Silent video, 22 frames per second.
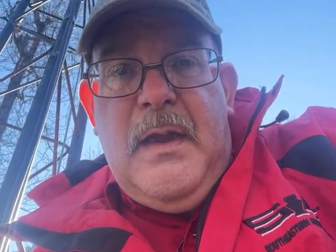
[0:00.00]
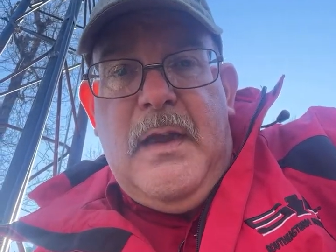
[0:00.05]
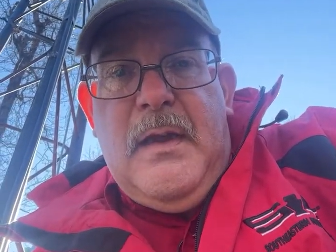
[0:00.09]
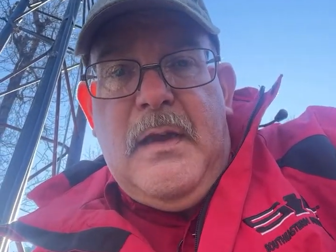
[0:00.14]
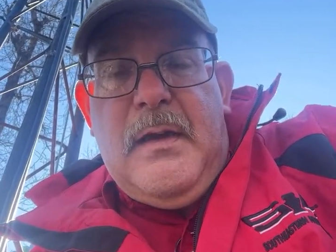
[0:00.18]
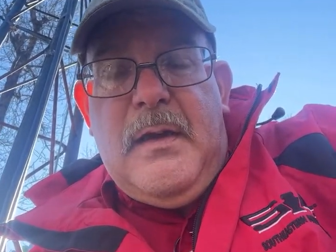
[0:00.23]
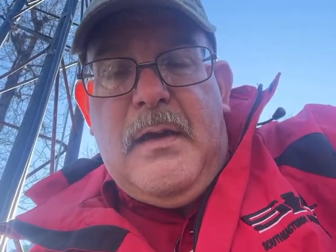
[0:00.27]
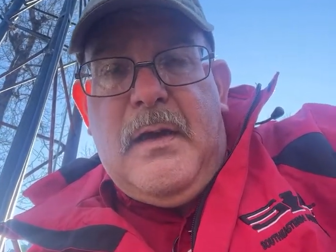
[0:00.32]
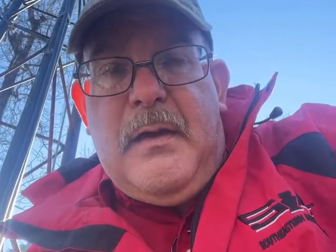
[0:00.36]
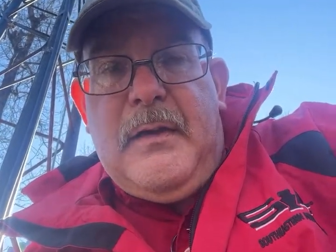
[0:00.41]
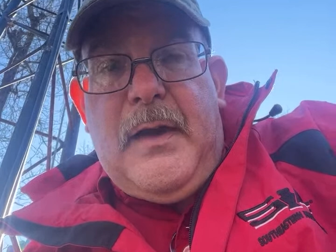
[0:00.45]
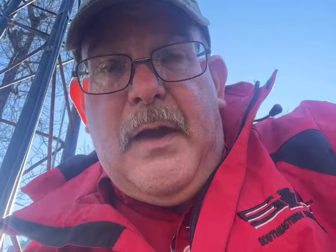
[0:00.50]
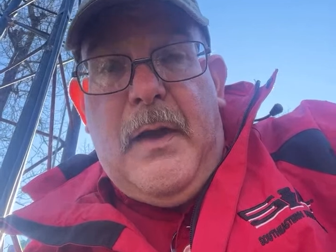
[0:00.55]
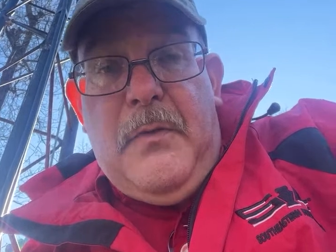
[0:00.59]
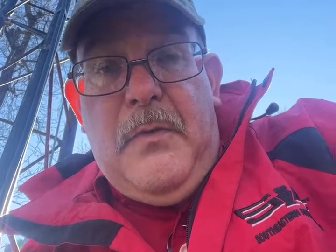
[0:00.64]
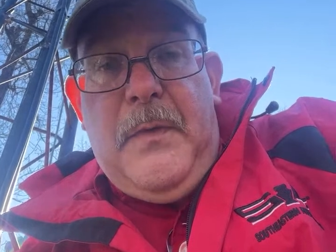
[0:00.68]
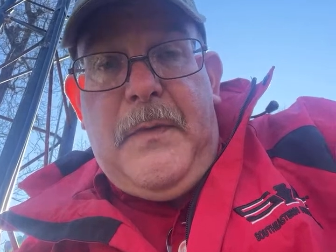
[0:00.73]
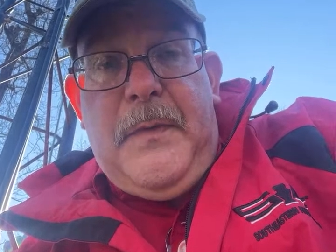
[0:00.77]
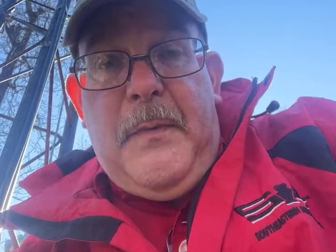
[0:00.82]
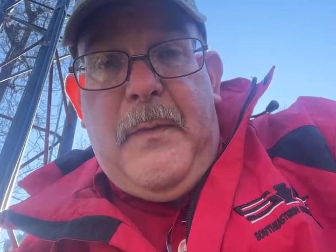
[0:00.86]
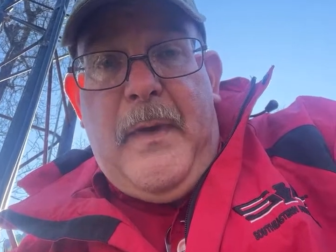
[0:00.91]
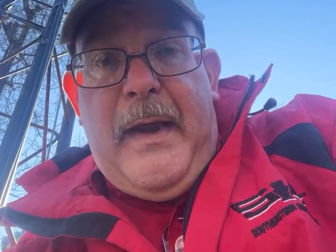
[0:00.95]
Go
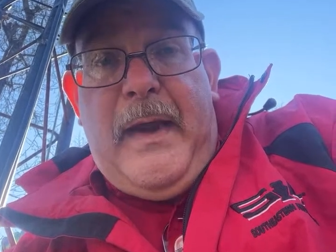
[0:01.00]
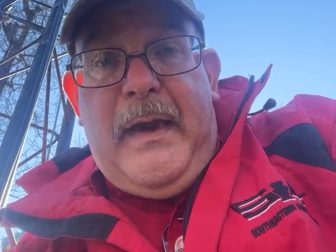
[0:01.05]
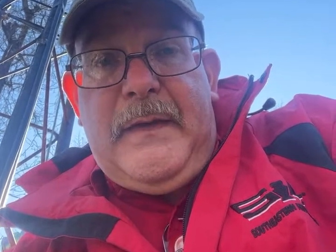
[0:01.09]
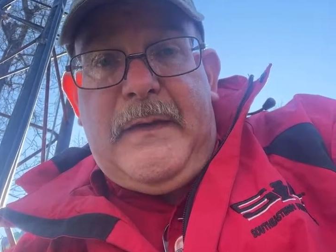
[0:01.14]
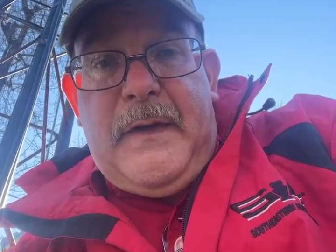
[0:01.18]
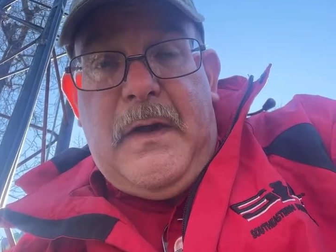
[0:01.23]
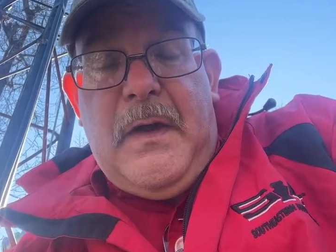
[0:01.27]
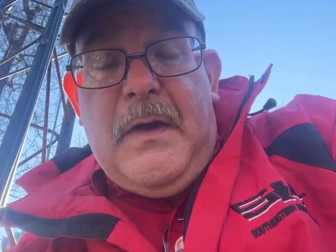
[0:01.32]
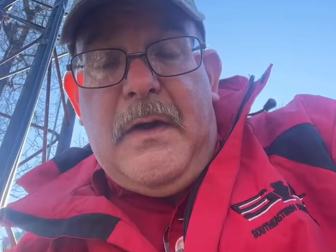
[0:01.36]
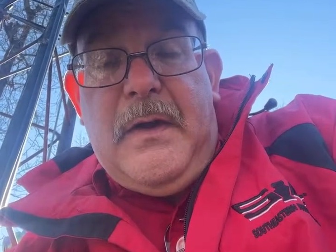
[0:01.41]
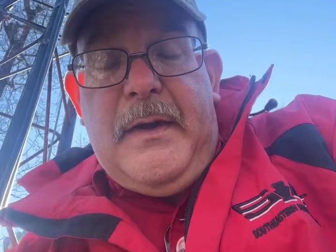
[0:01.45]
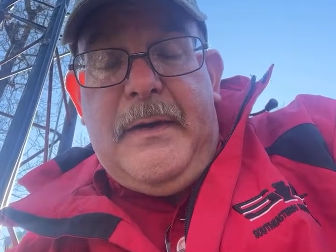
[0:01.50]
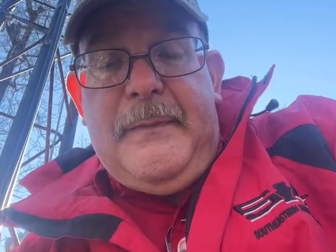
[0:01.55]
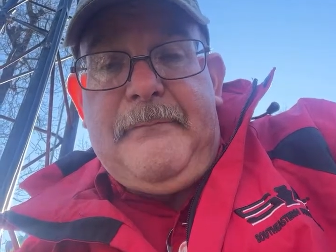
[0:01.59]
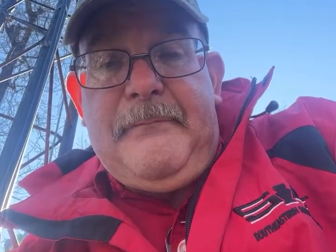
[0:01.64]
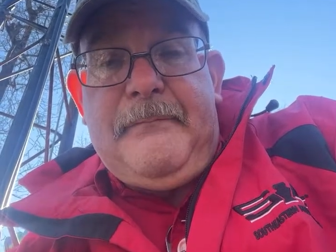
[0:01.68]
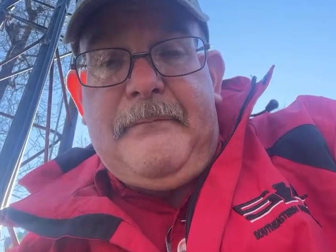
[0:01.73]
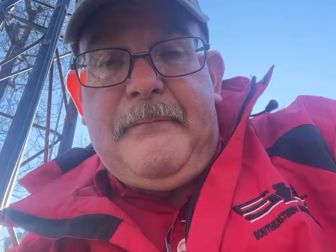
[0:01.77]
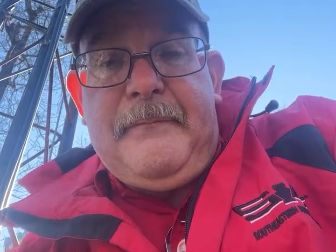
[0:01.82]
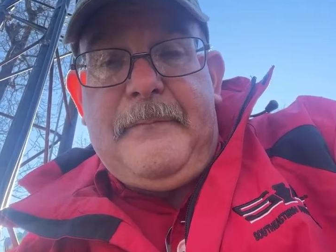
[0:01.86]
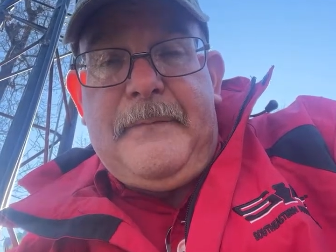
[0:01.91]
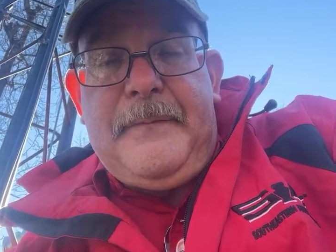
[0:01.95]
with a MaxCon
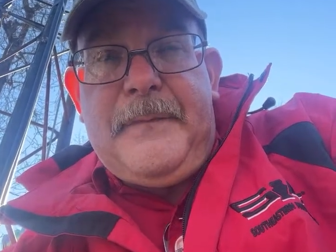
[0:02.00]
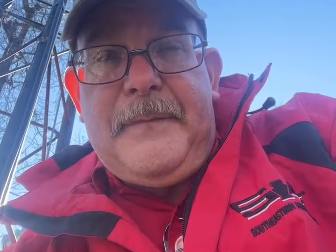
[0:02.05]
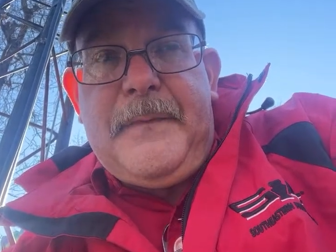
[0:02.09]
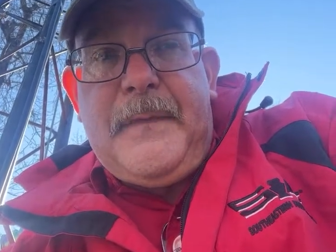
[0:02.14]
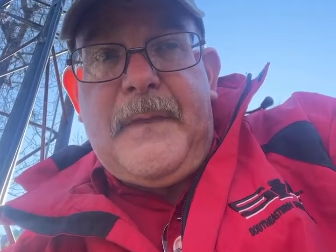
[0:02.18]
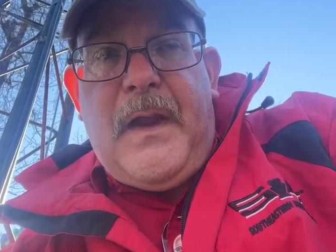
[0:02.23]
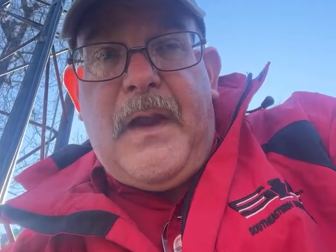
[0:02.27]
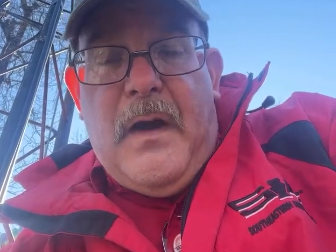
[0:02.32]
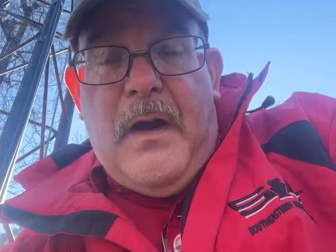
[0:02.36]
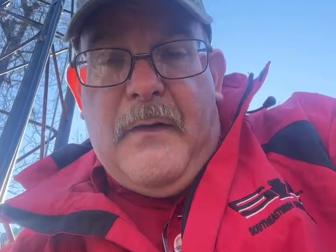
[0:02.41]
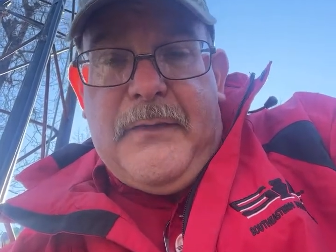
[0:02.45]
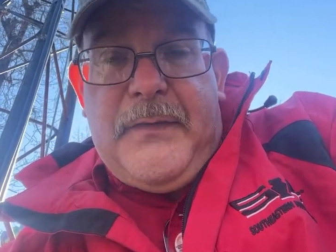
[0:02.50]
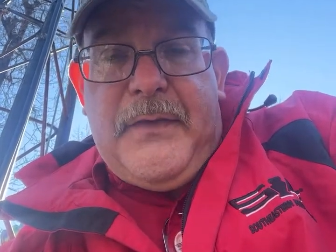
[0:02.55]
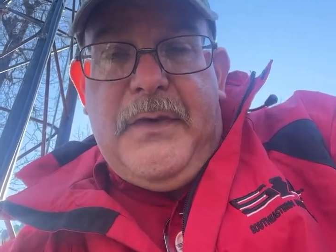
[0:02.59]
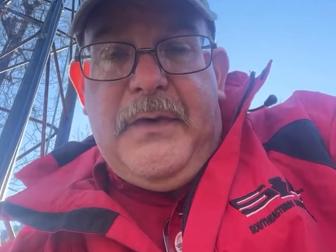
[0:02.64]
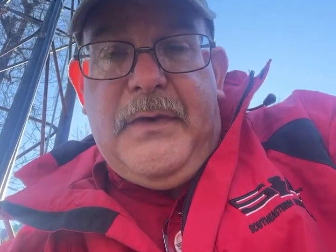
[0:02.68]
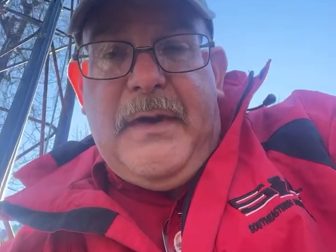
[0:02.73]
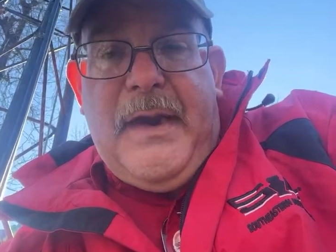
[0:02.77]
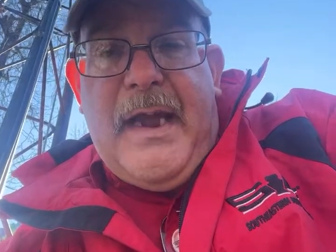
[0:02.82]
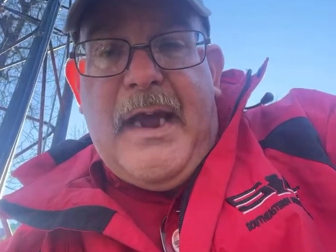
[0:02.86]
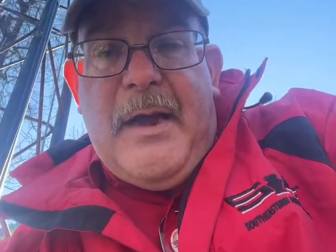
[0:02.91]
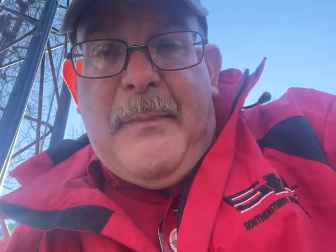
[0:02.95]

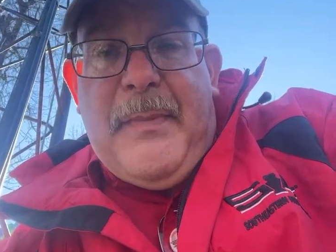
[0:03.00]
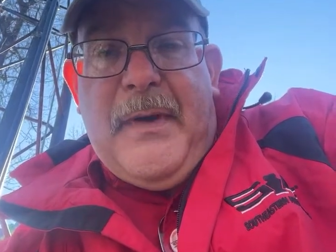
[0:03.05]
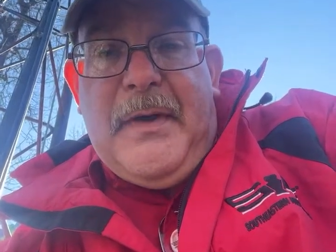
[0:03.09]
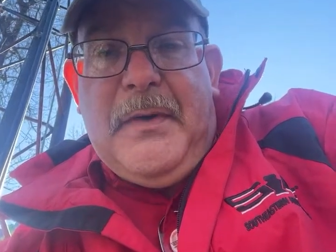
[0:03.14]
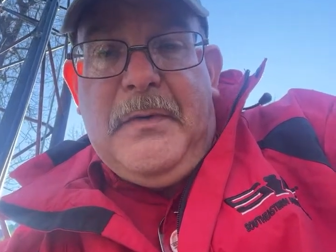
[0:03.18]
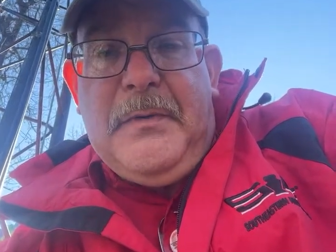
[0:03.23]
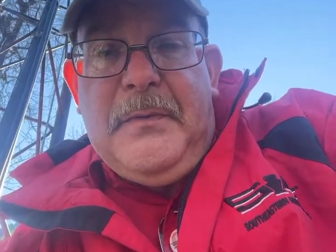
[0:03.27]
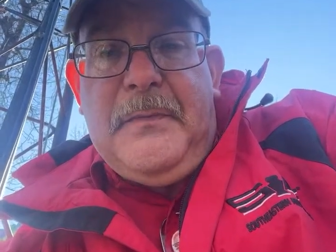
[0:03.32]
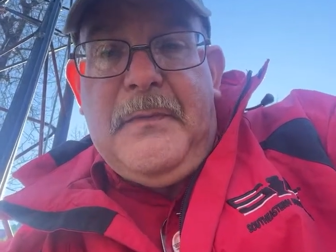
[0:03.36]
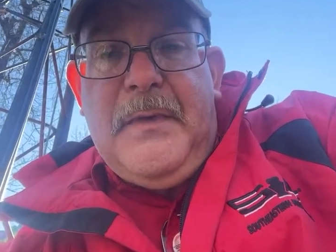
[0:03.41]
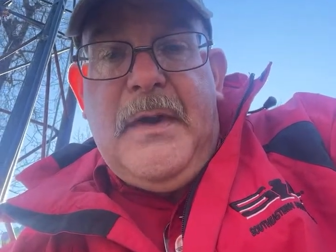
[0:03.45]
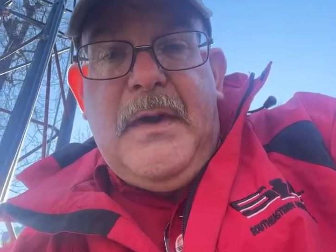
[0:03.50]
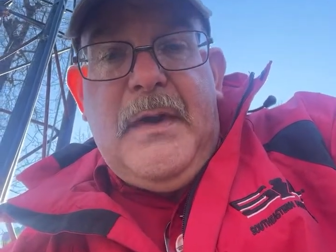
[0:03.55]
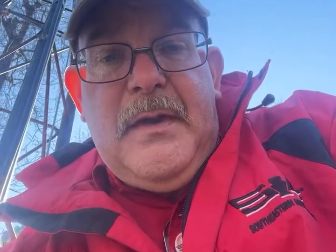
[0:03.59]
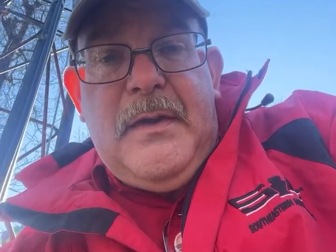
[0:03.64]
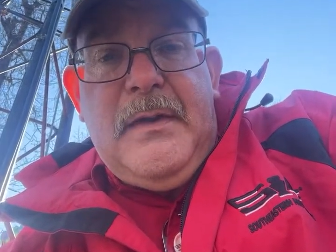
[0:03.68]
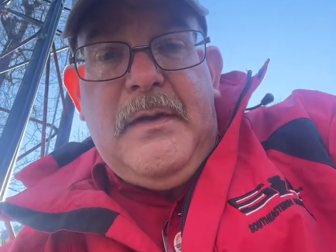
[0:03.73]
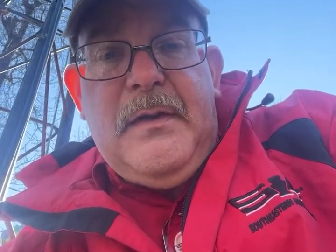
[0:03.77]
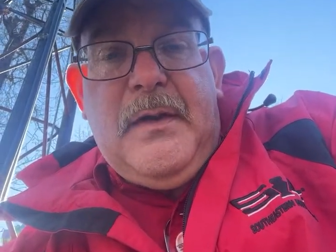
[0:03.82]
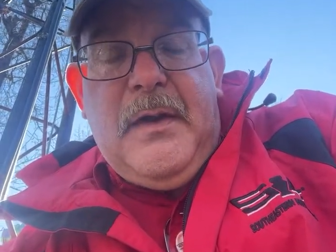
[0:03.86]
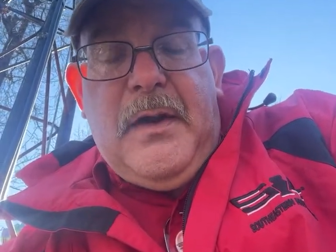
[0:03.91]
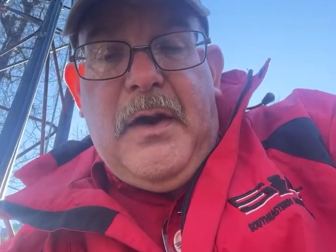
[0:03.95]
off-center dipole.
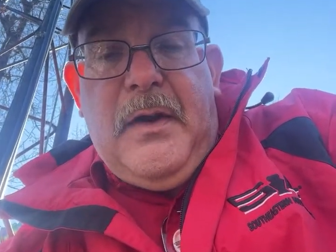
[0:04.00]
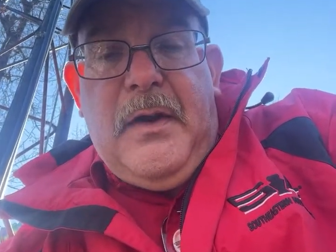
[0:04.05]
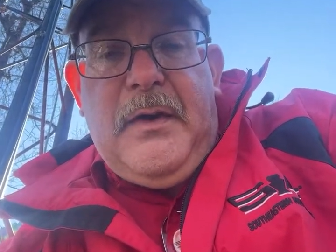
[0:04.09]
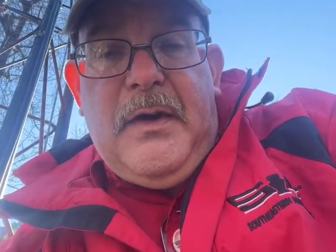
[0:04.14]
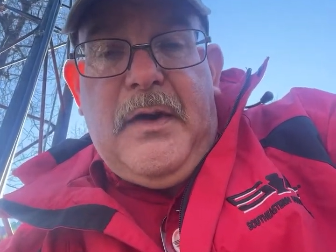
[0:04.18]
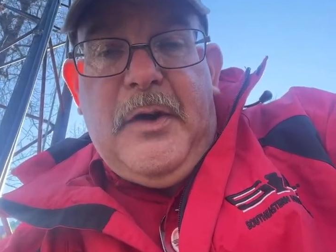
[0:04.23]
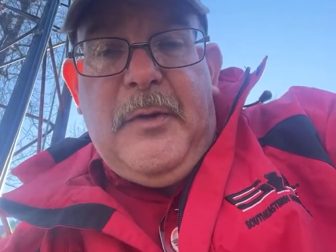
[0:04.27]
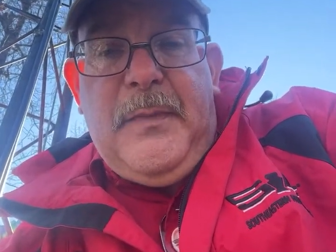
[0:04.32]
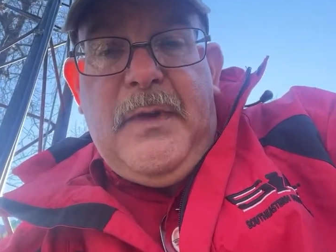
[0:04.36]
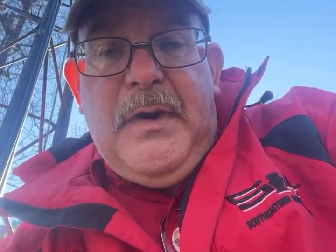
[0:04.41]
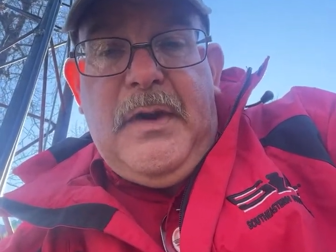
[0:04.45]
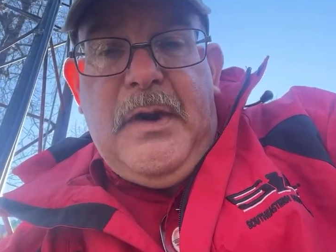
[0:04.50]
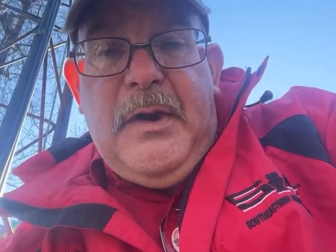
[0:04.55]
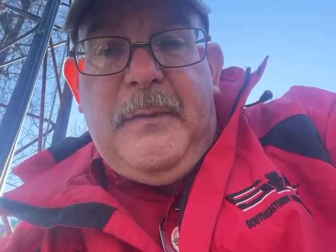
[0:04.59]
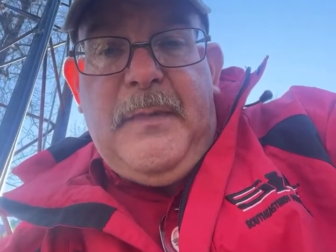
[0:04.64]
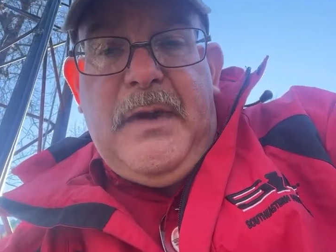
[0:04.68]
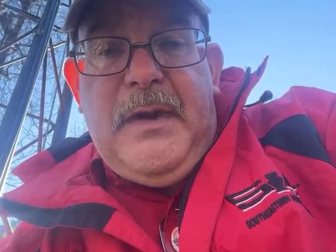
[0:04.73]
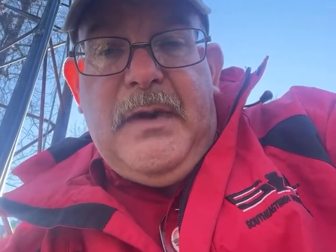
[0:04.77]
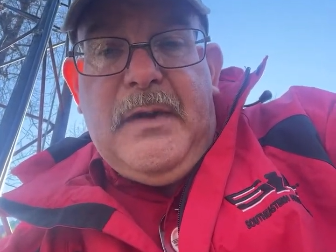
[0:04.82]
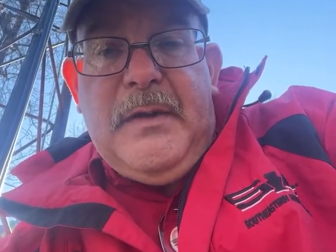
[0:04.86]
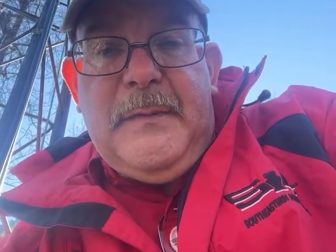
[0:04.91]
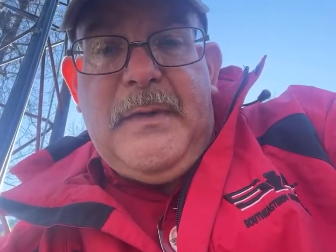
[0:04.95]
You can go to
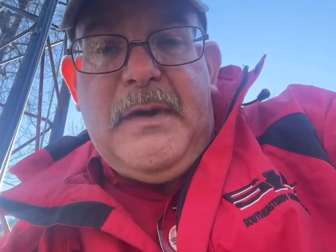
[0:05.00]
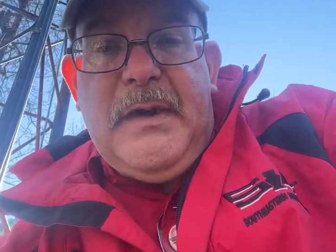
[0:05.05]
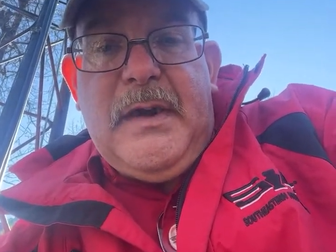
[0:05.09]
www.qrz.com